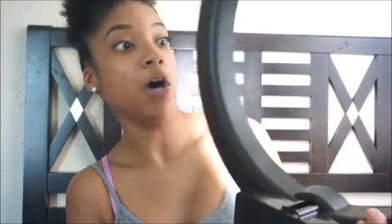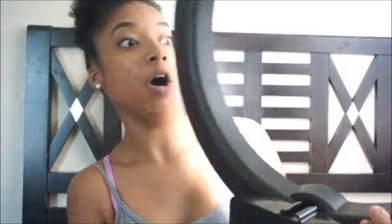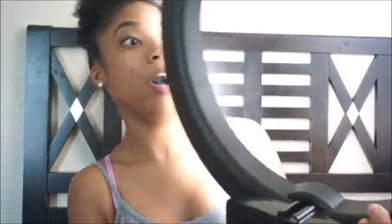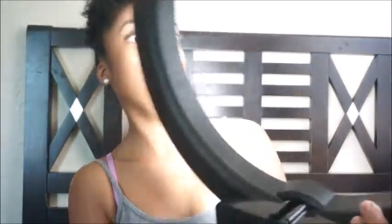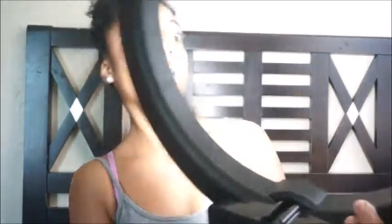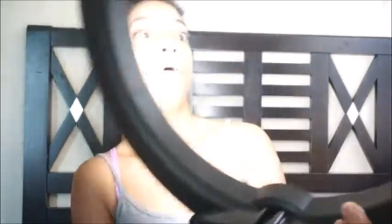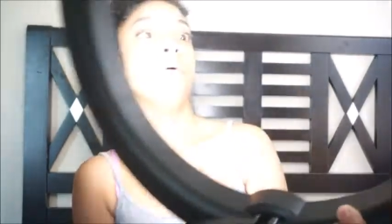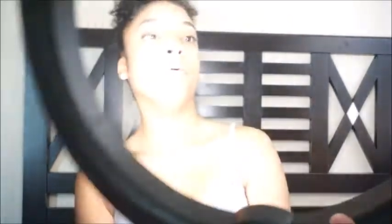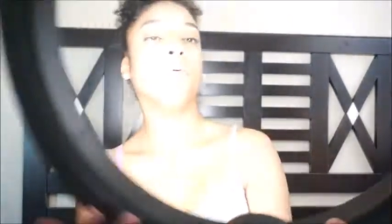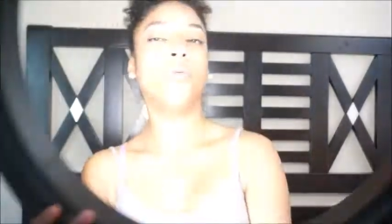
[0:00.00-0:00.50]

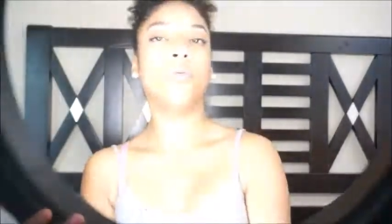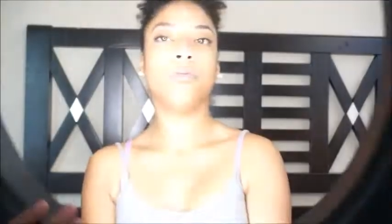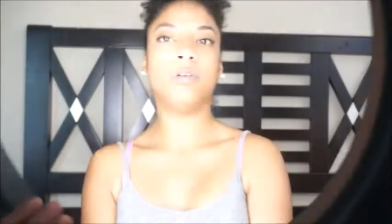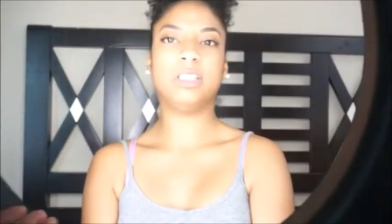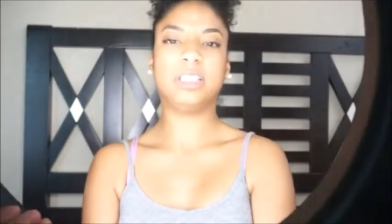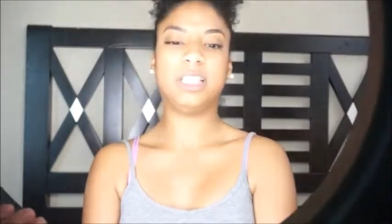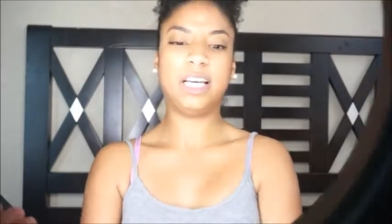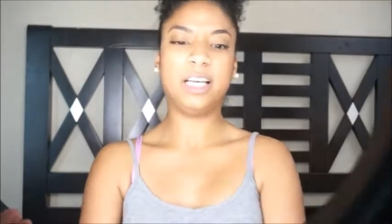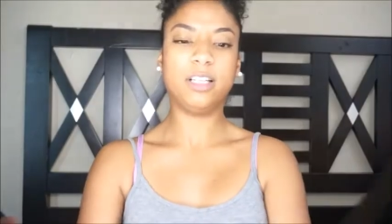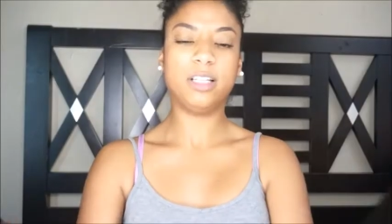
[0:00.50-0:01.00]
Oh, is
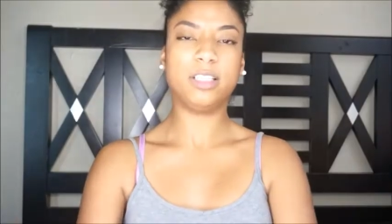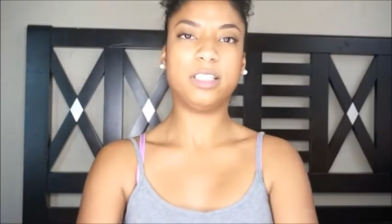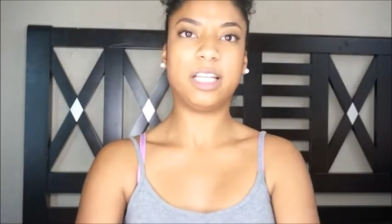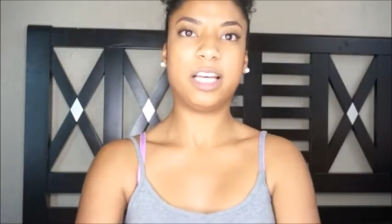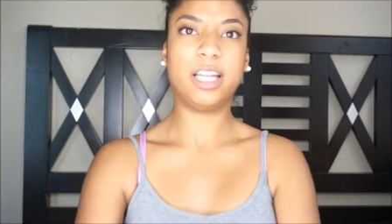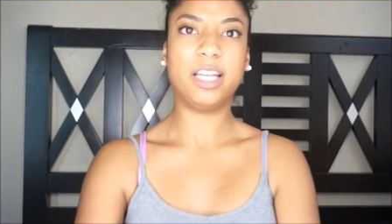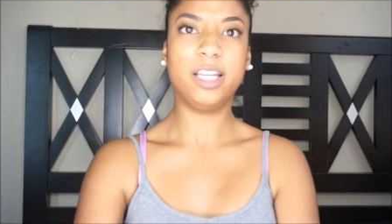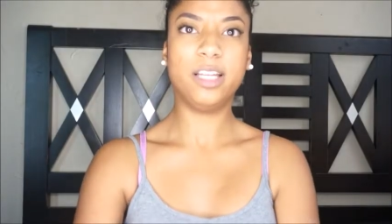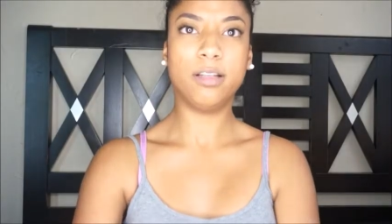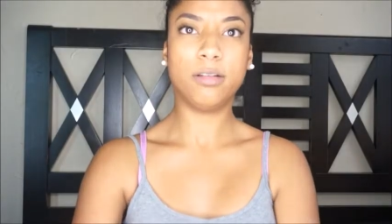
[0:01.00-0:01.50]
that is
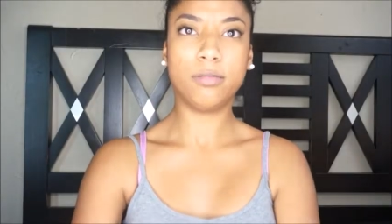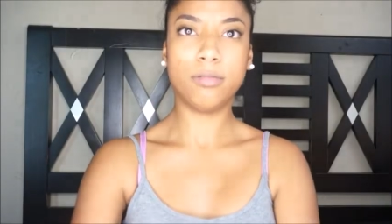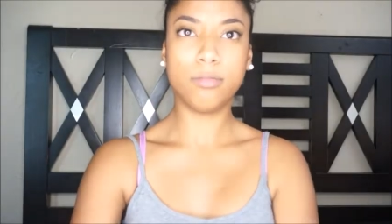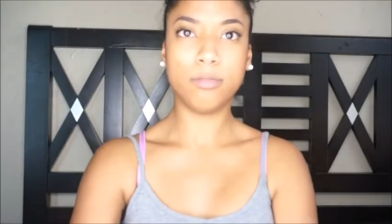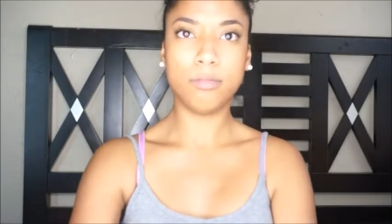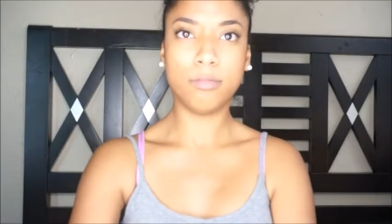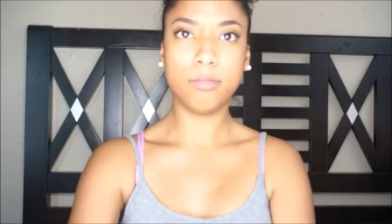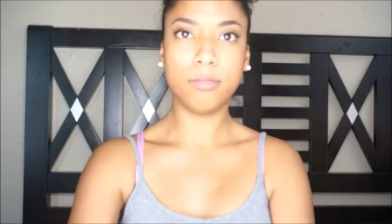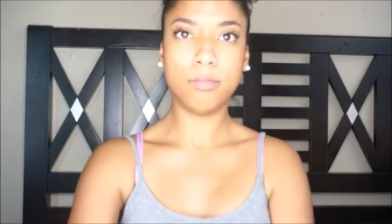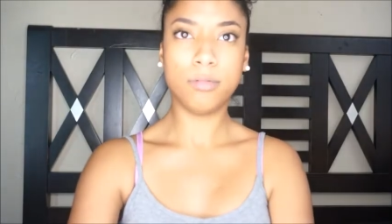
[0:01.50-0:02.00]
that it?
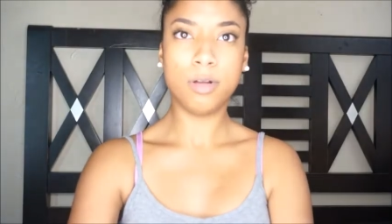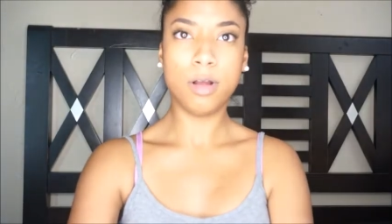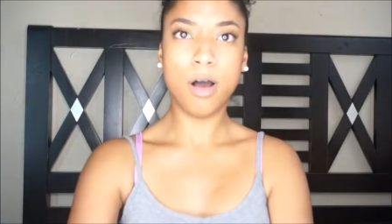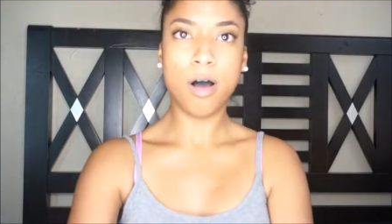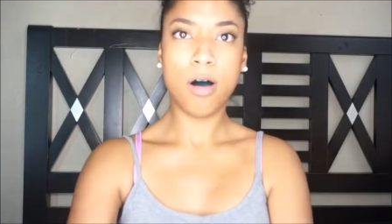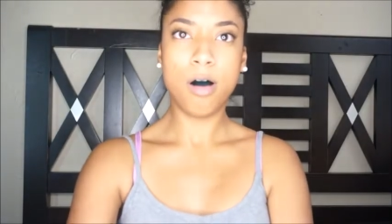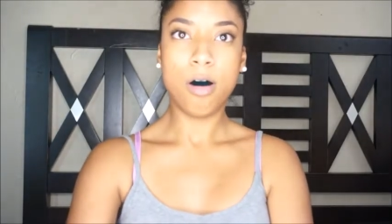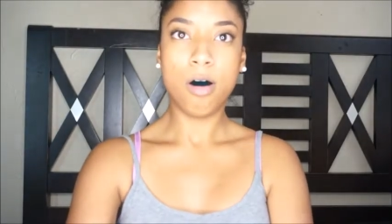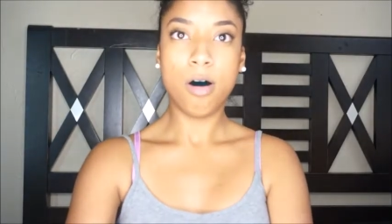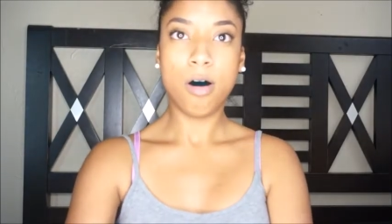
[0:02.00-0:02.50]

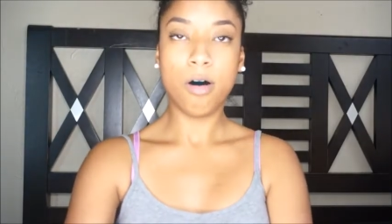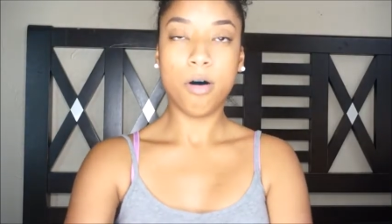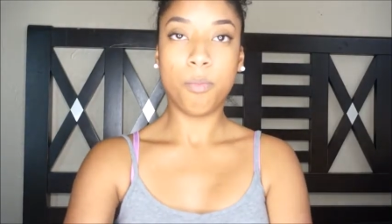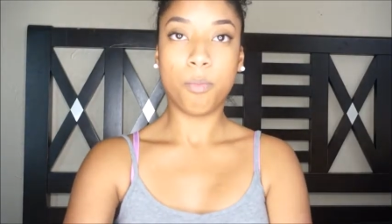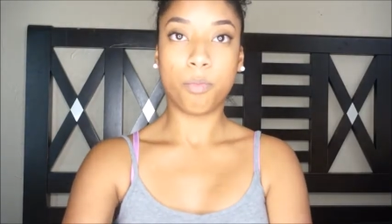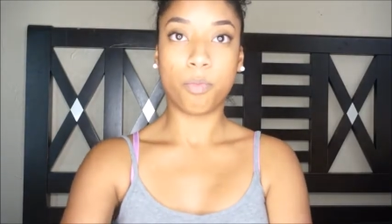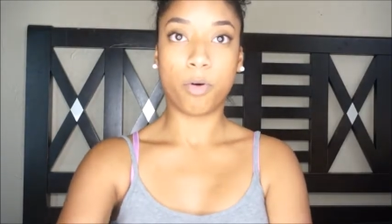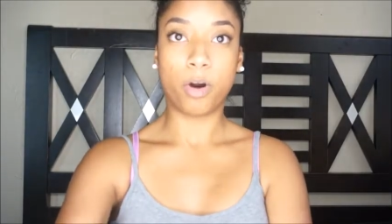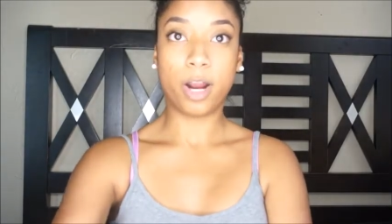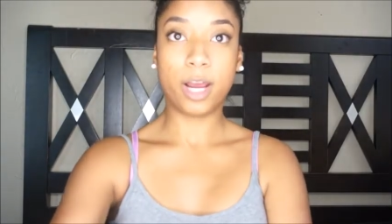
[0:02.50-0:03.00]

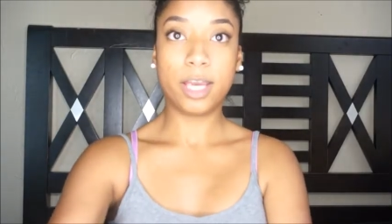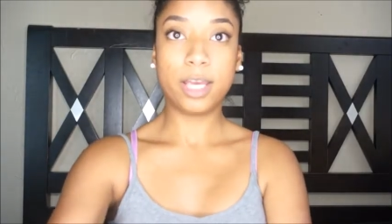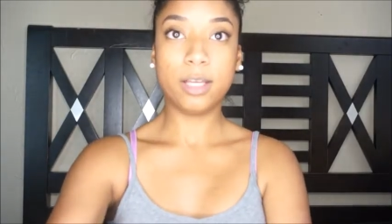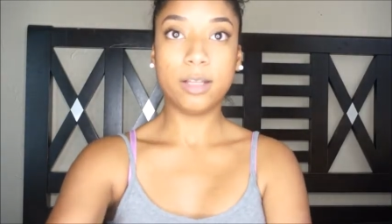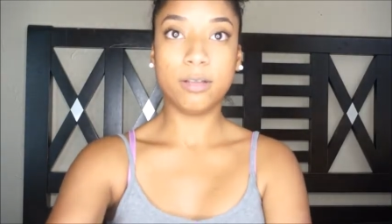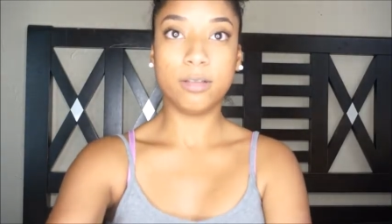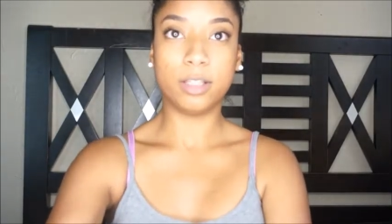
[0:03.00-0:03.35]
Bright.